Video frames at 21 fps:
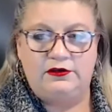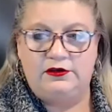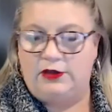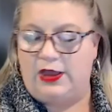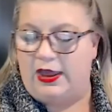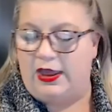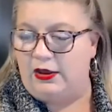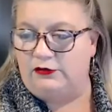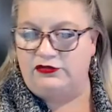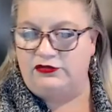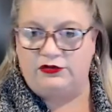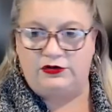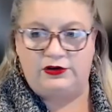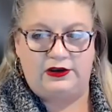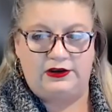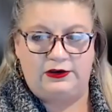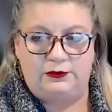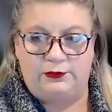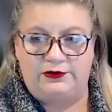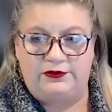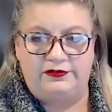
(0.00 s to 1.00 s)
how's
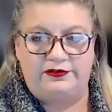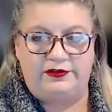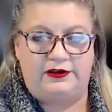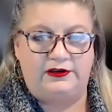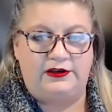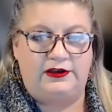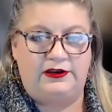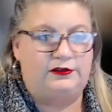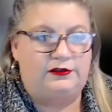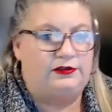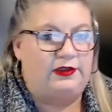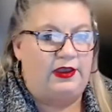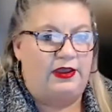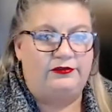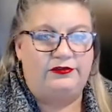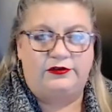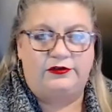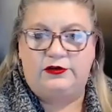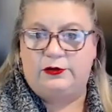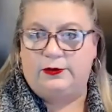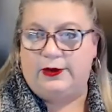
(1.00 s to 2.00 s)
any real estate needs? How's
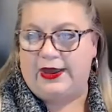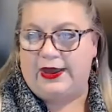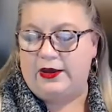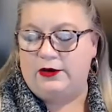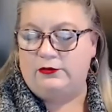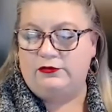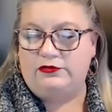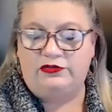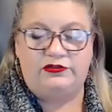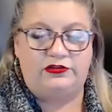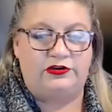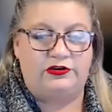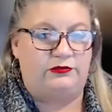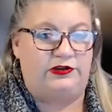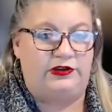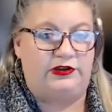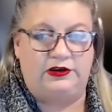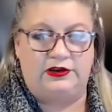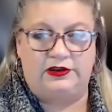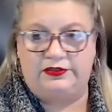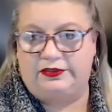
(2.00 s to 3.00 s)
the new house? Do you
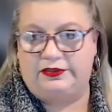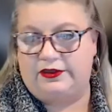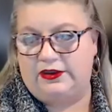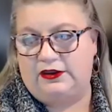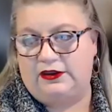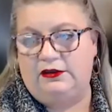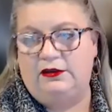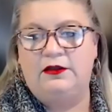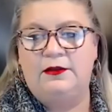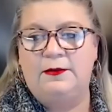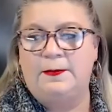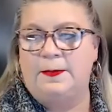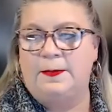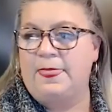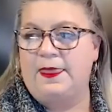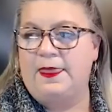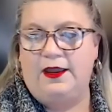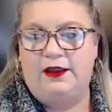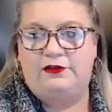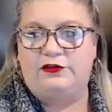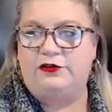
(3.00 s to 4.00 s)
need anything?
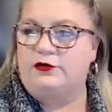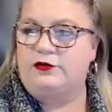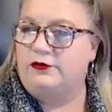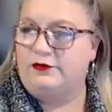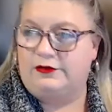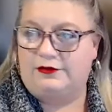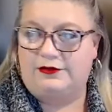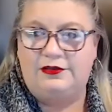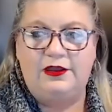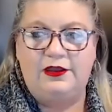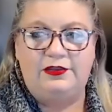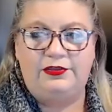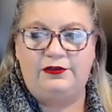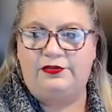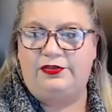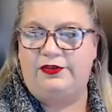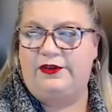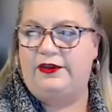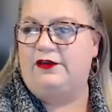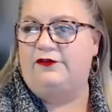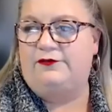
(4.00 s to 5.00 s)
It's another
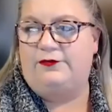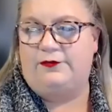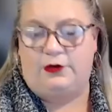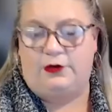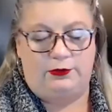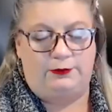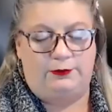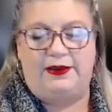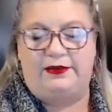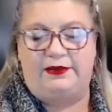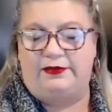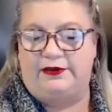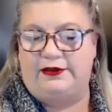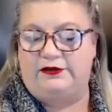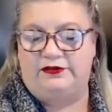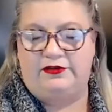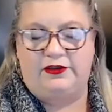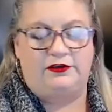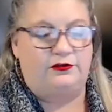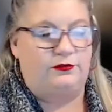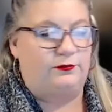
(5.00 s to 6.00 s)
thing of going back, like you
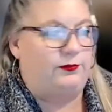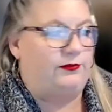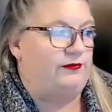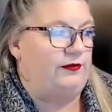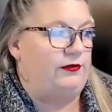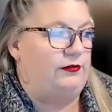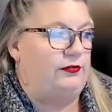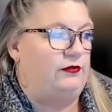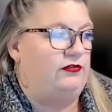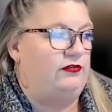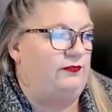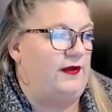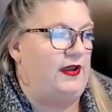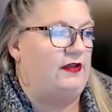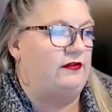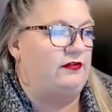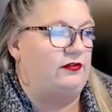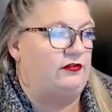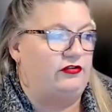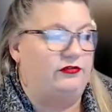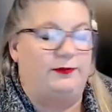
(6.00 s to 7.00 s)
said, to review those
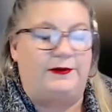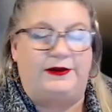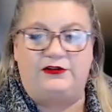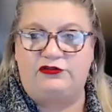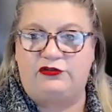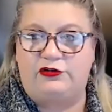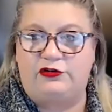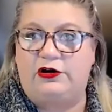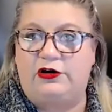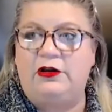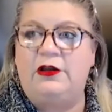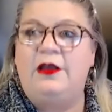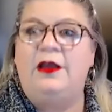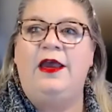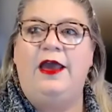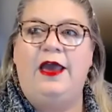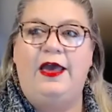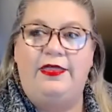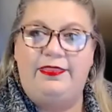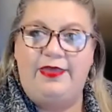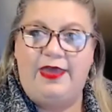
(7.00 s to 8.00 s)
files and just make sure.
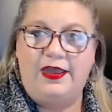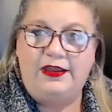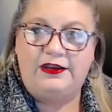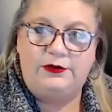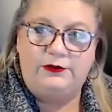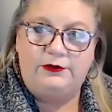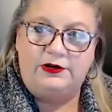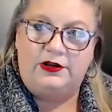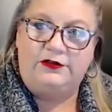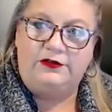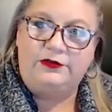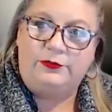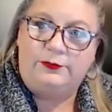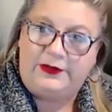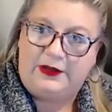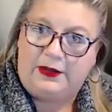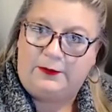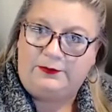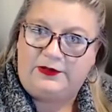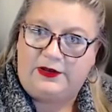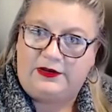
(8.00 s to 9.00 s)
And that you can also be
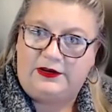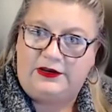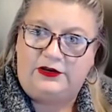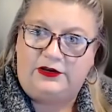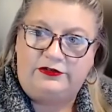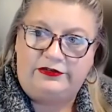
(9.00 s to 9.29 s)
updating your